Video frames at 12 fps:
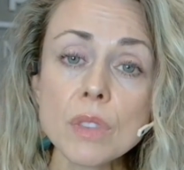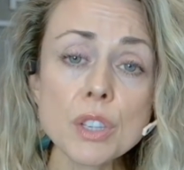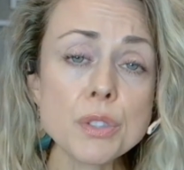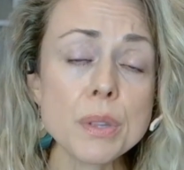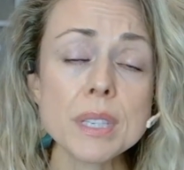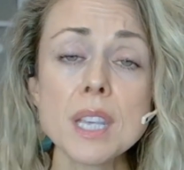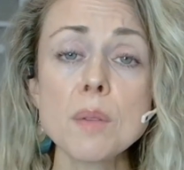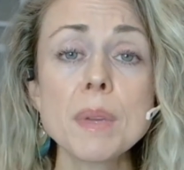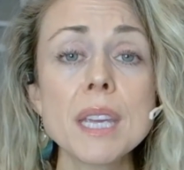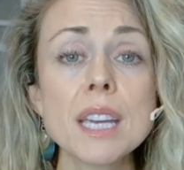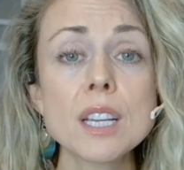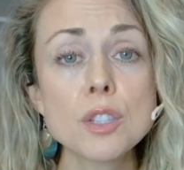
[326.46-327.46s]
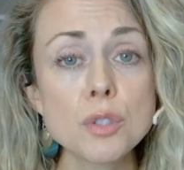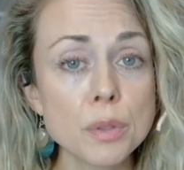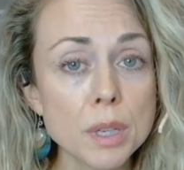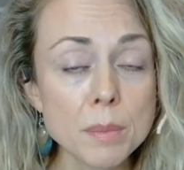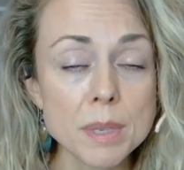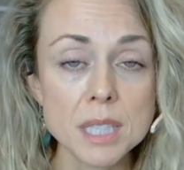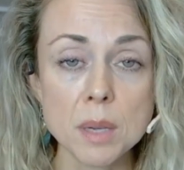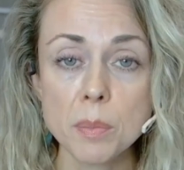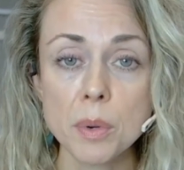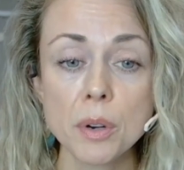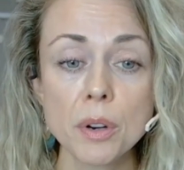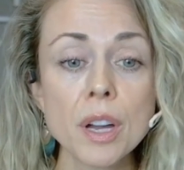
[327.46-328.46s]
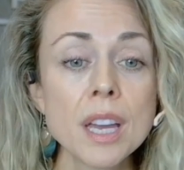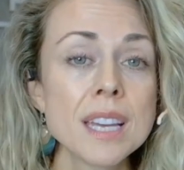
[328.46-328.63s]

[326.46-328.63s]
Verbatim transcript: So this can be extremely simple,